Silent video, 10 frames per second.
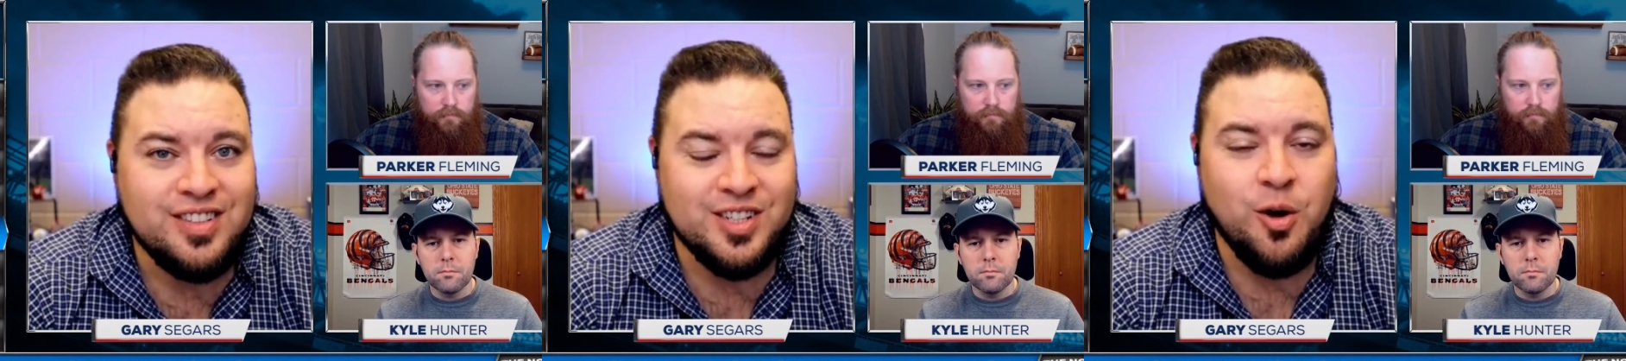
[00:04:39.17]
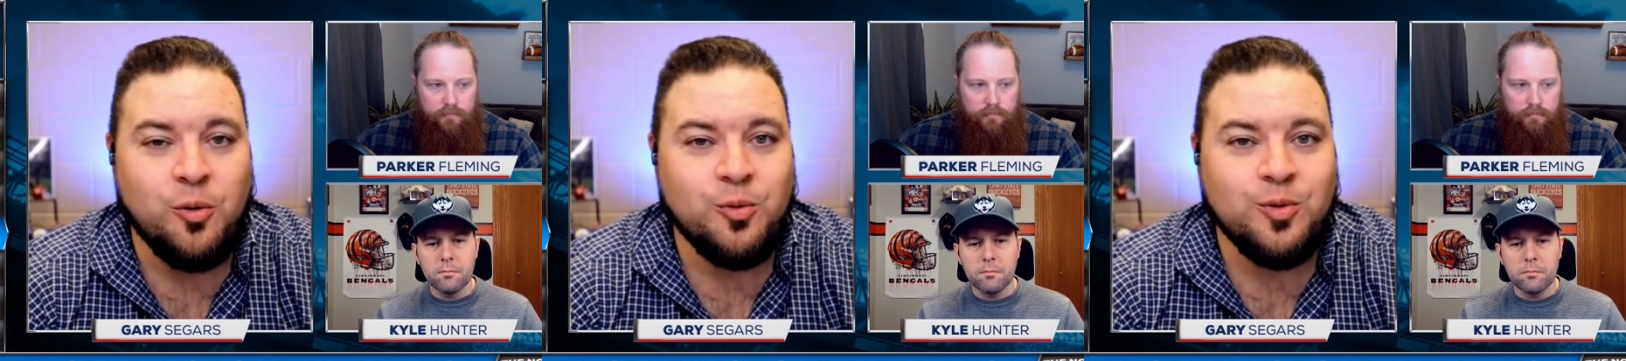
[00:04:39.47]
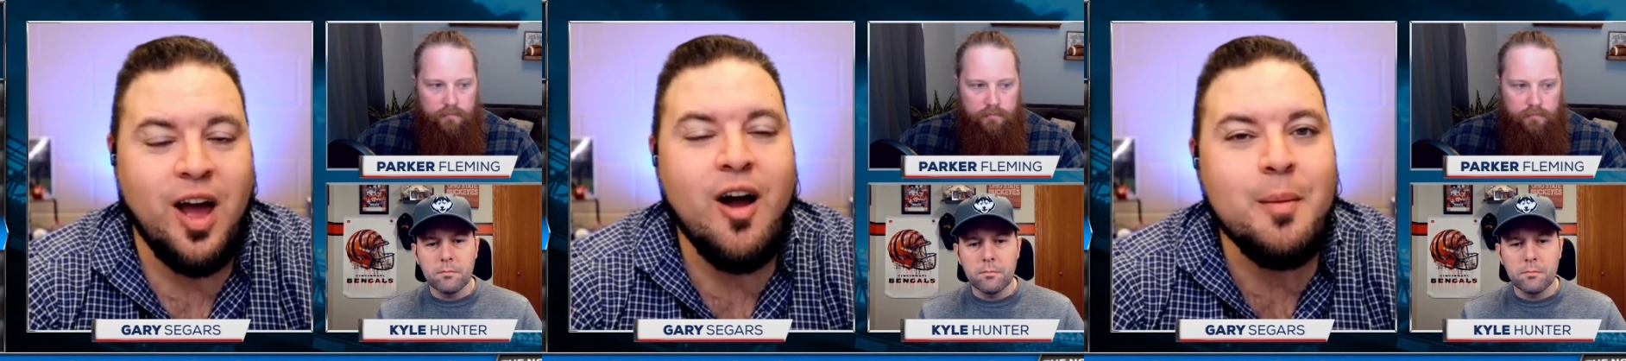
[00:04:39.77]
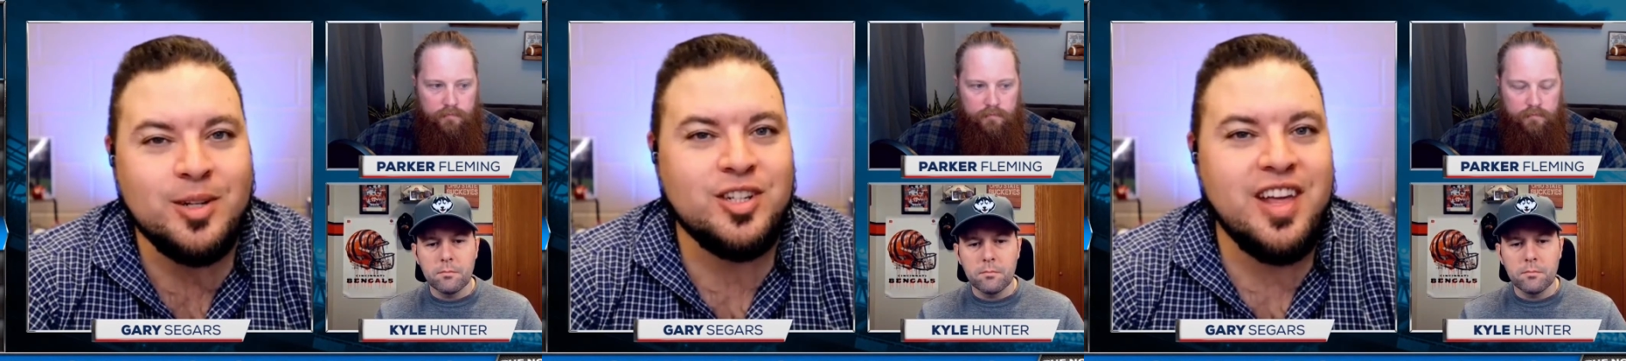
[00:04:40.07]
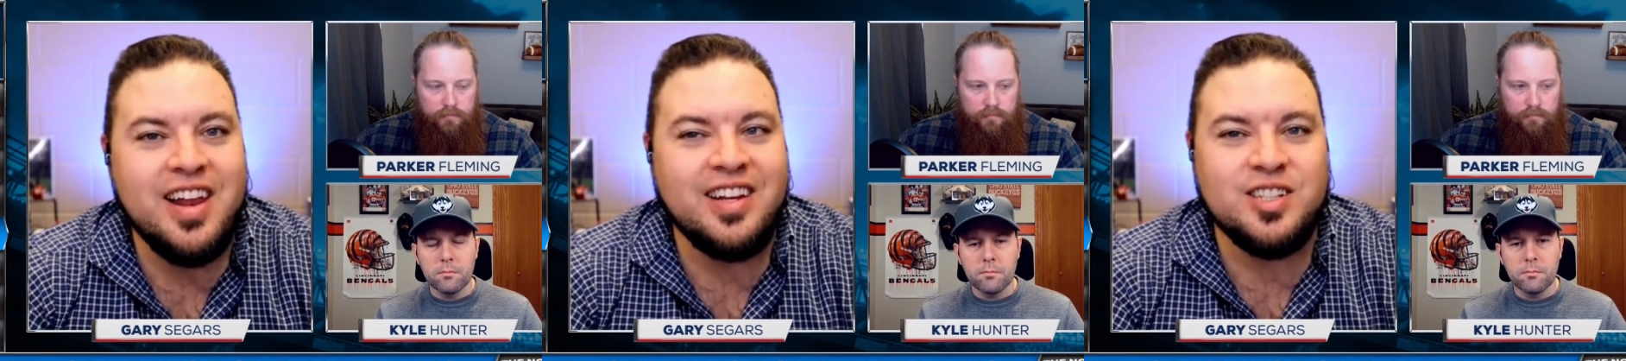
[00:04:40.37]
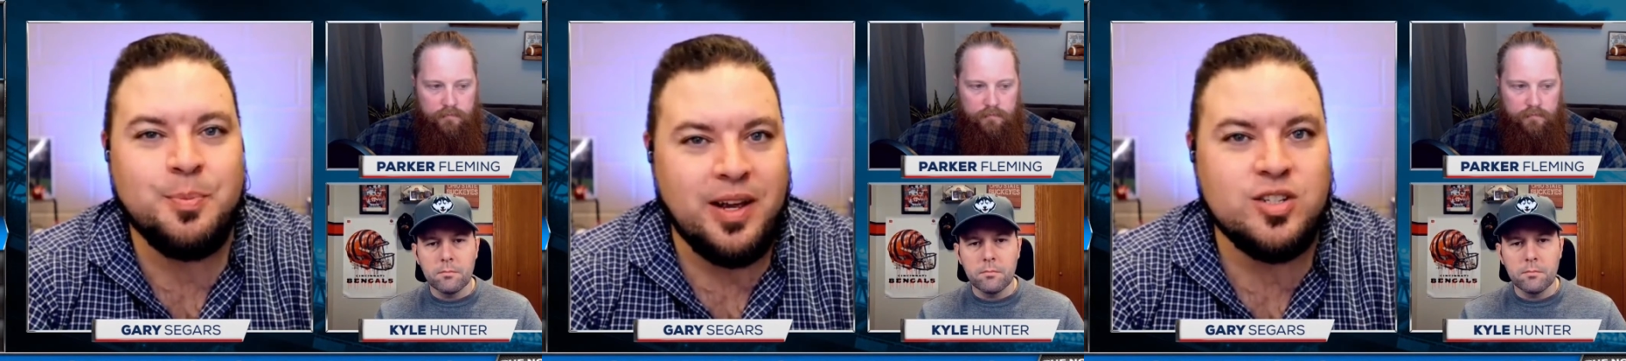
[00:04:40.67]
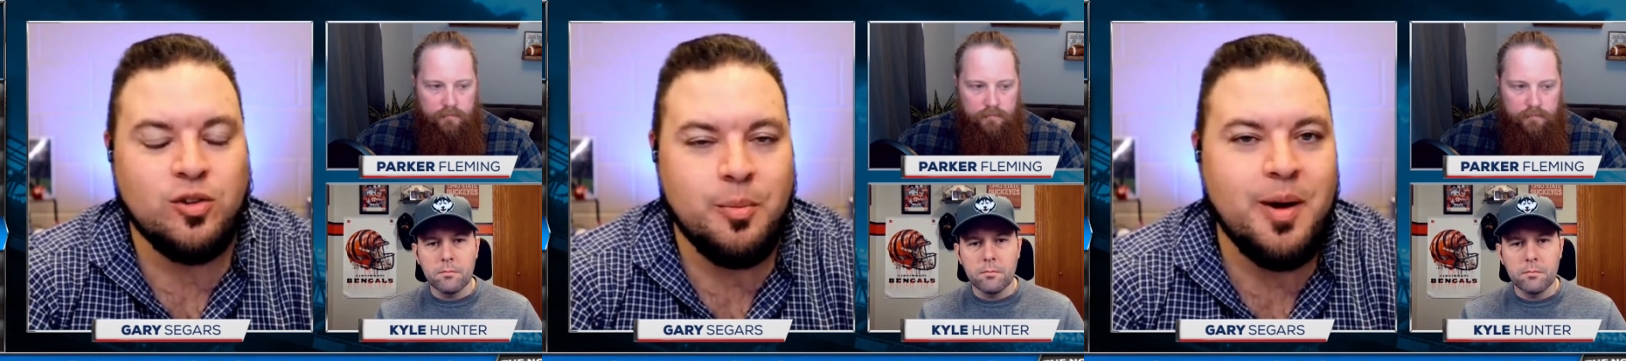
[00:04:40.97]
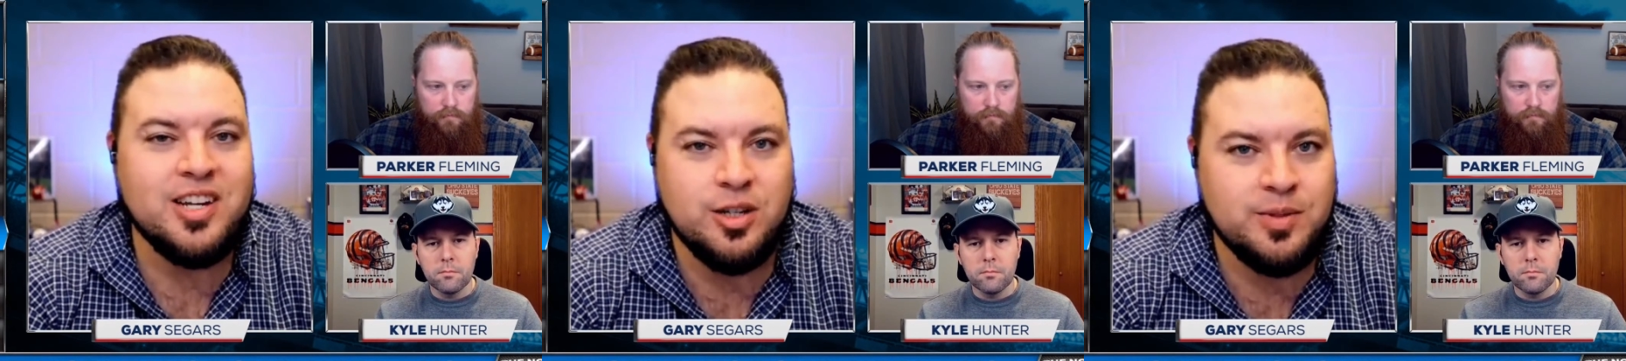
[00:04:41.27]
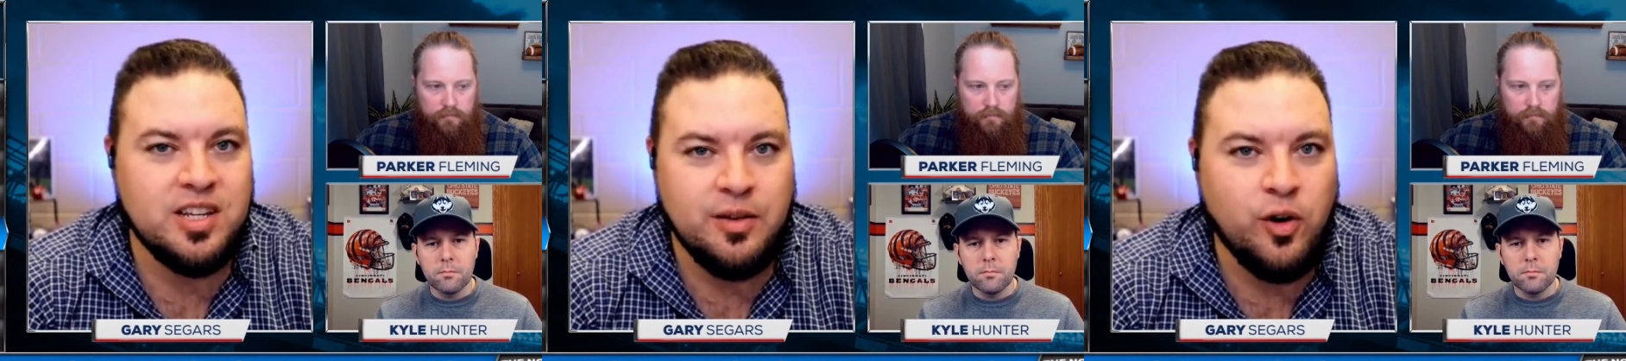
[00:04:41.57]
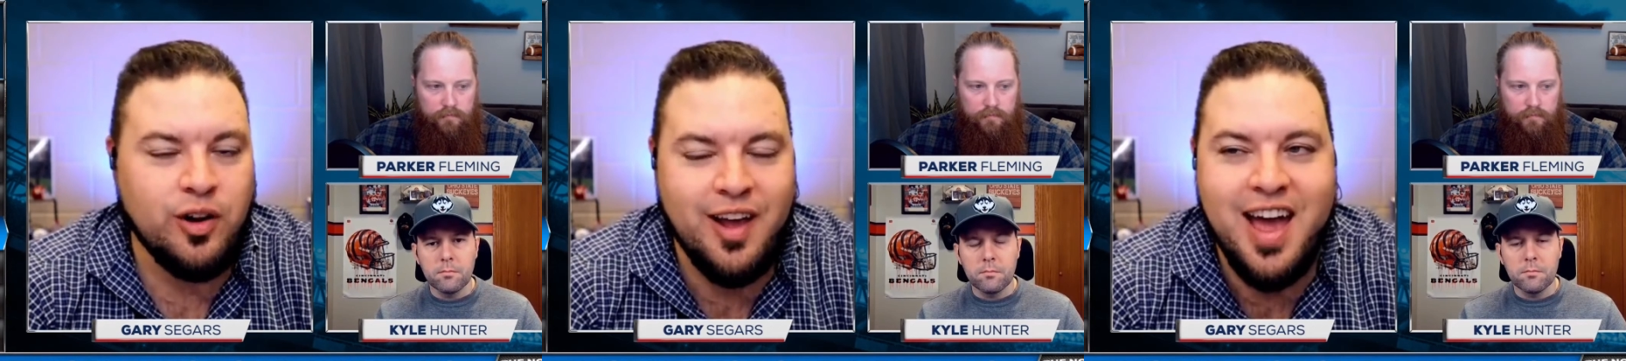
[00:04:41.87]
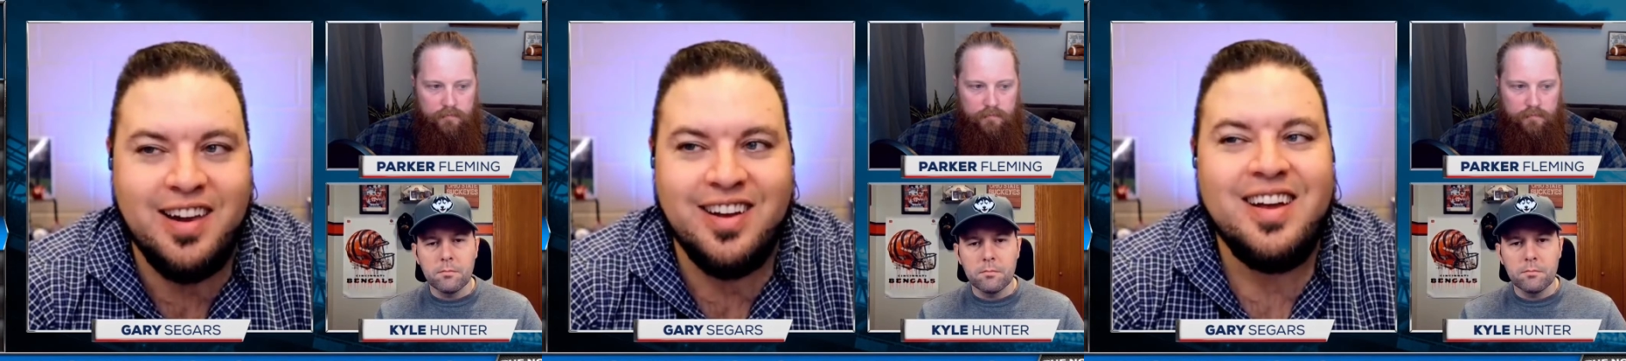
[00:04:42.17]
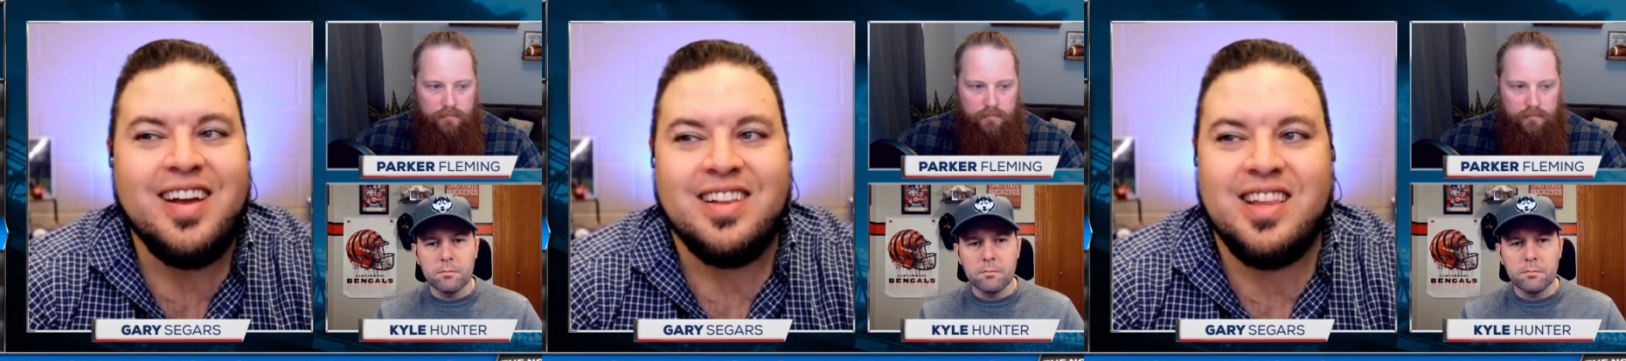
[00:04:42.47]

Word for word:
Speaker 1: So now how much of that is based on the matchups that they've already had?